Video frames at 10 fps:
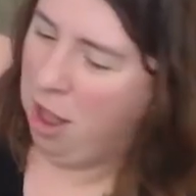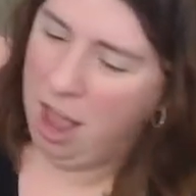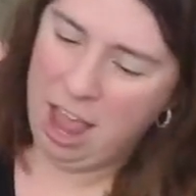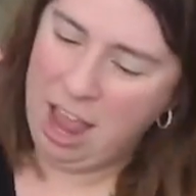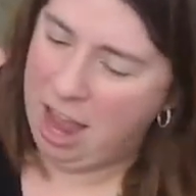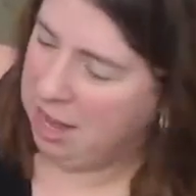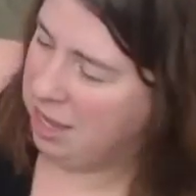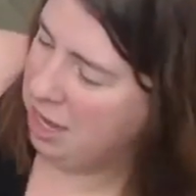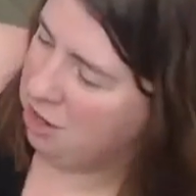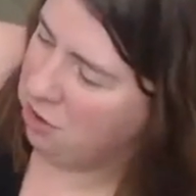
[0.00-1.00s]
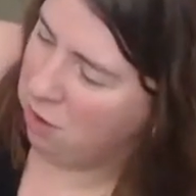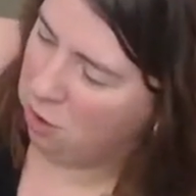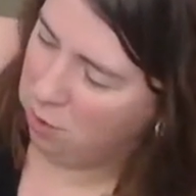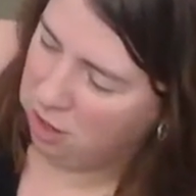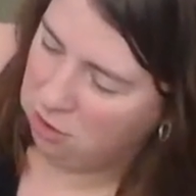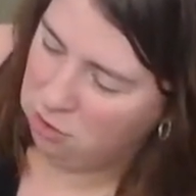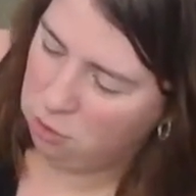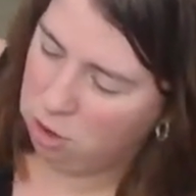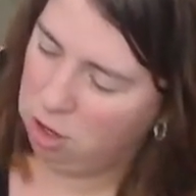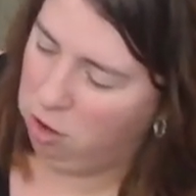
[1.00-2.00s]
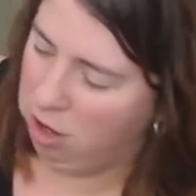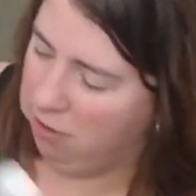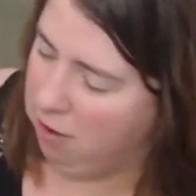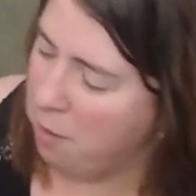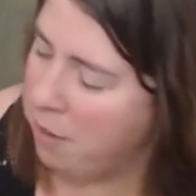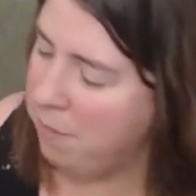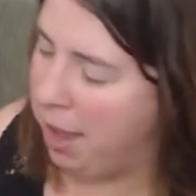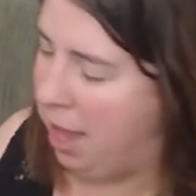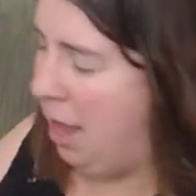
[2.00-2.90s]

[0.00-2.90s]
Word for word: I did do a quick tutorial because some of my